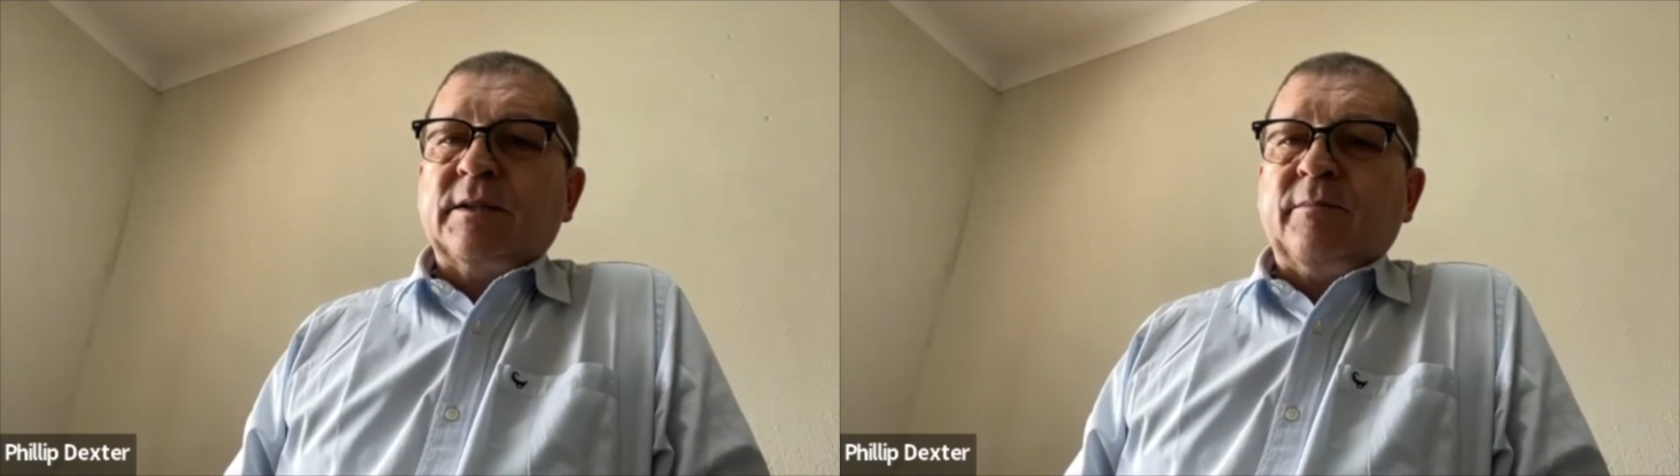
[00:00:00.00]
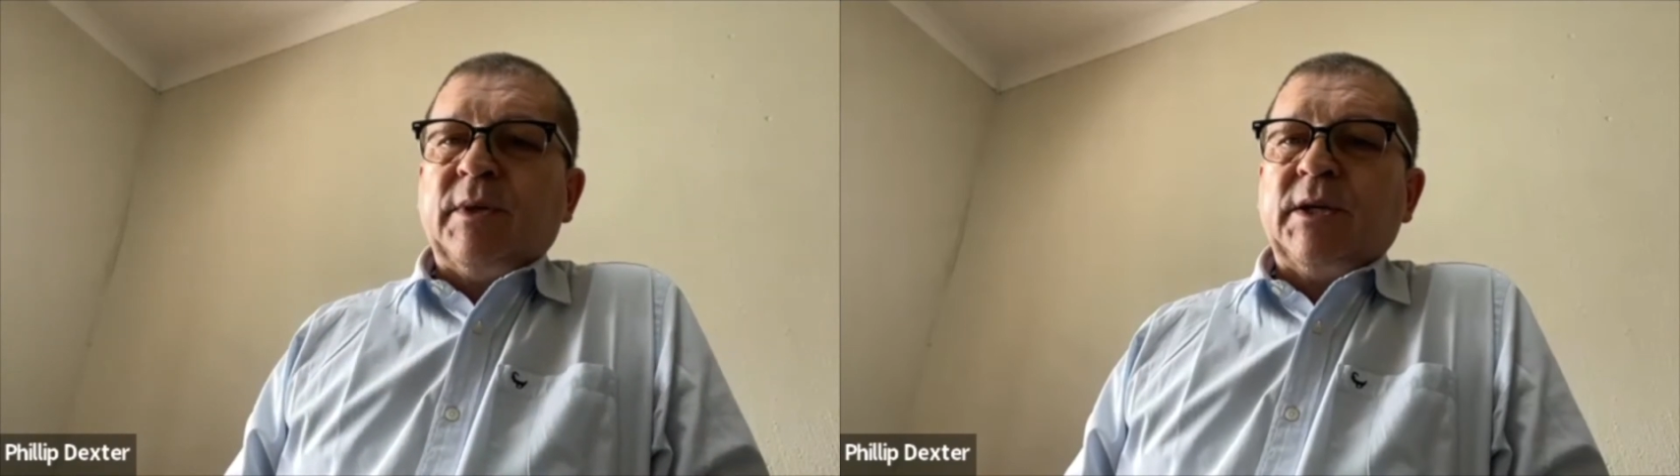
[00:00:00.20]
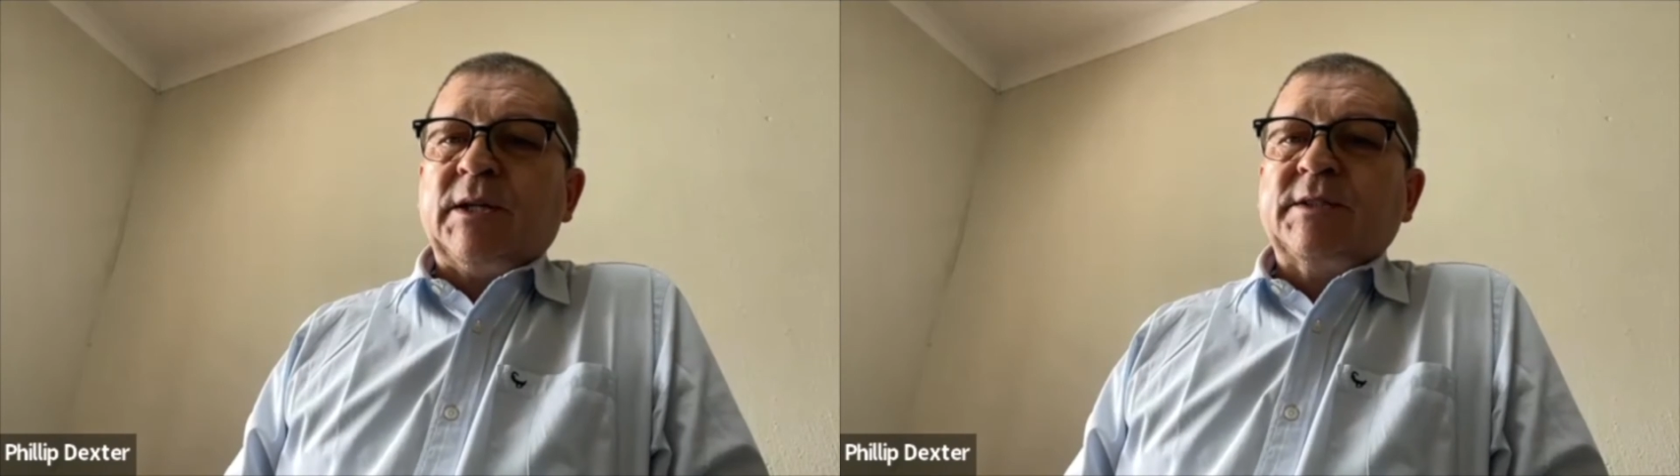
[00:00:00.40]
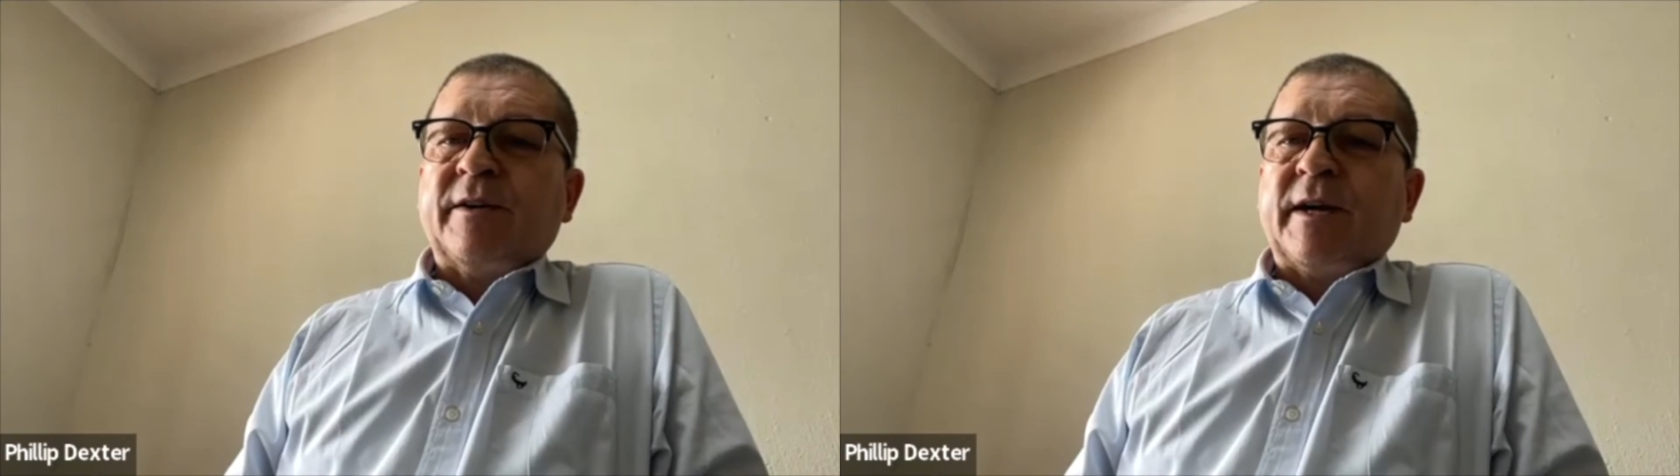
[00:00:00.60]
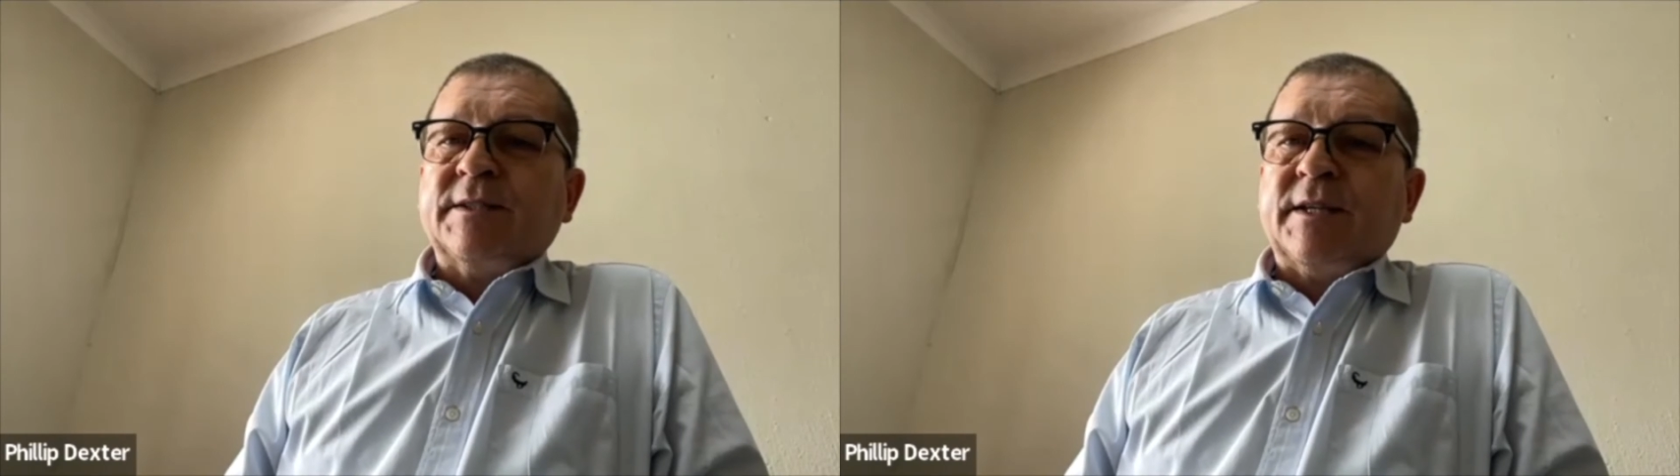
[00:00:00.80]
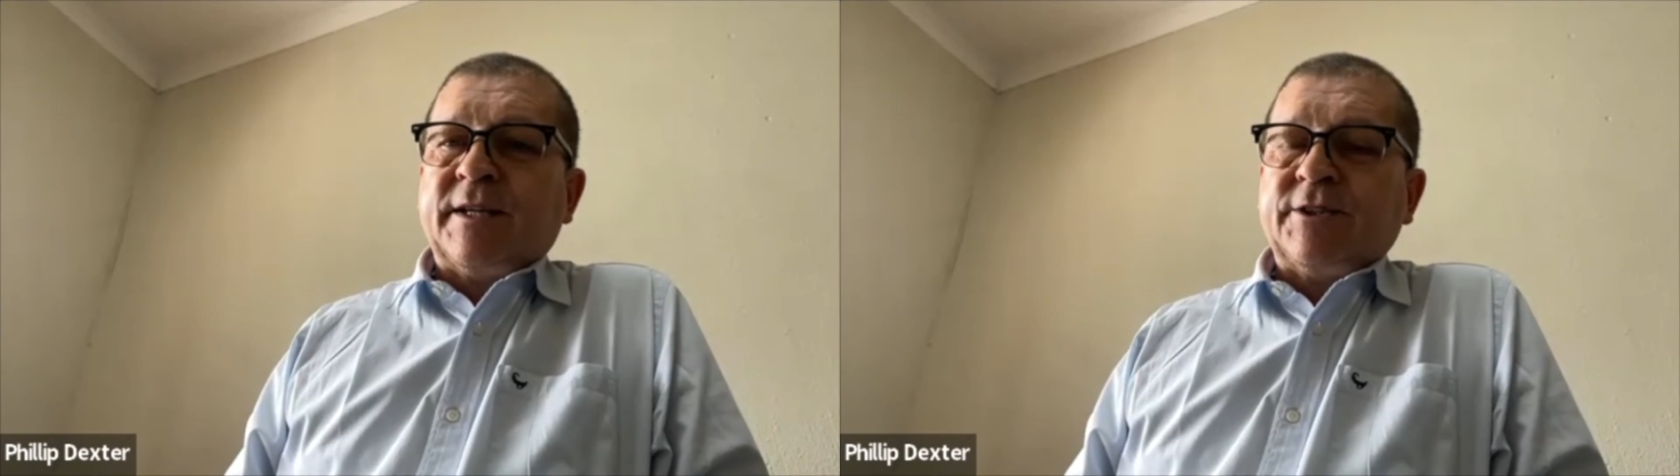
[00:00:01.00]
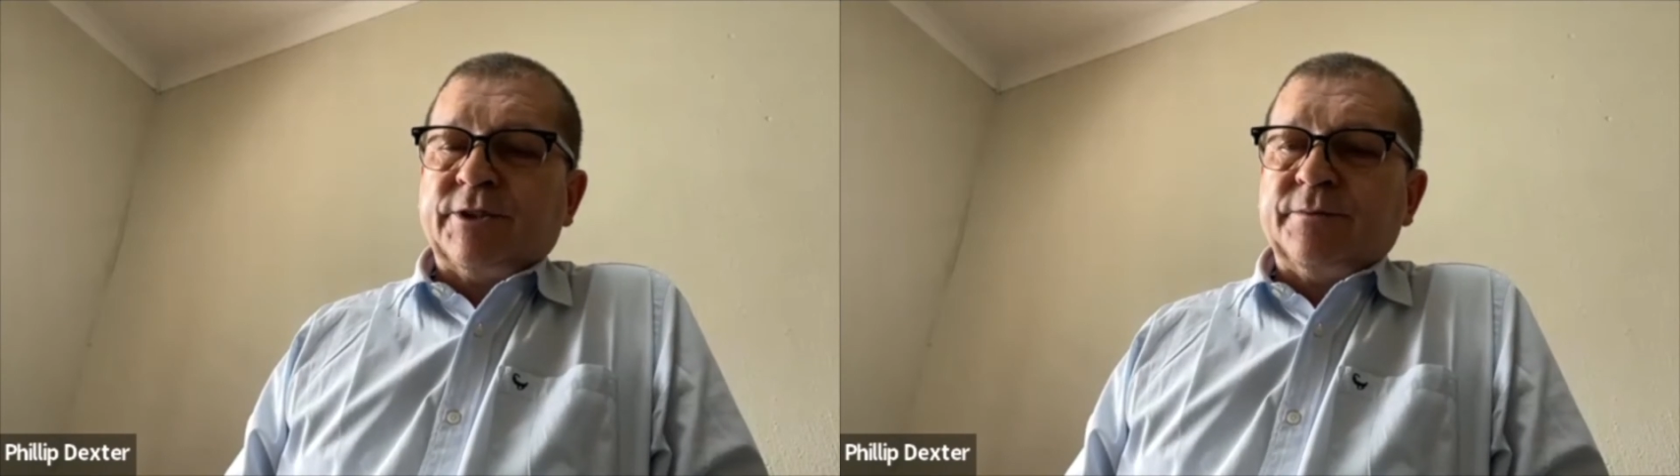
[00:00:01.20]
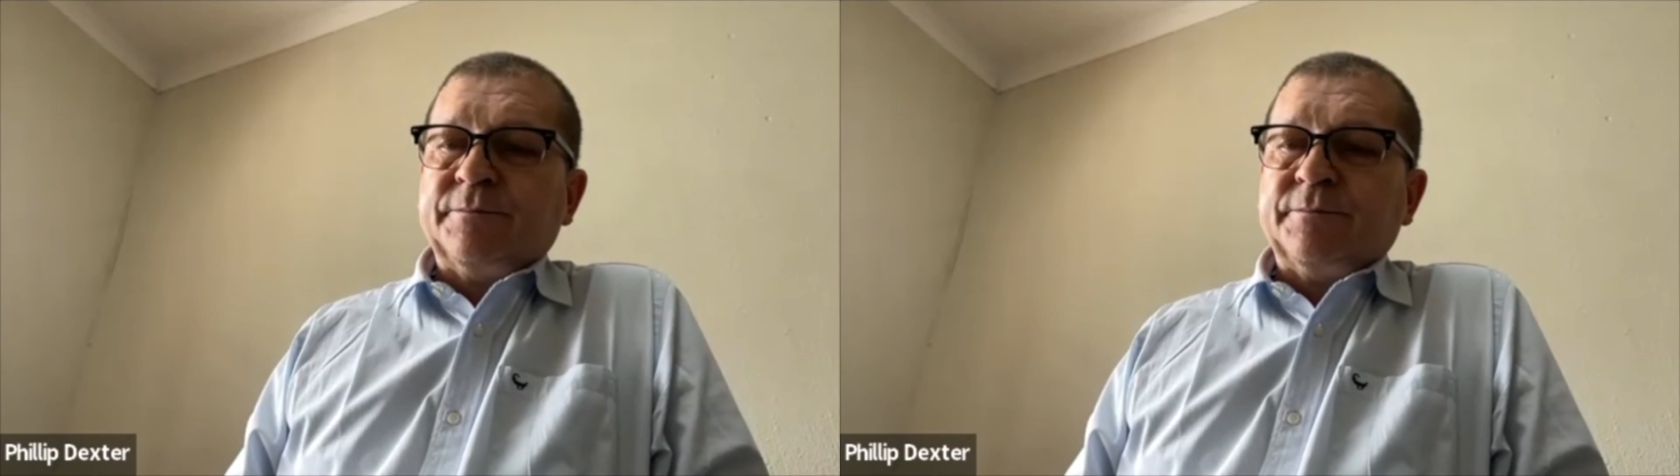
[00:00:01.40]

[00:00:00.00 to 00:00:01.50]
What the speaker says: and militarization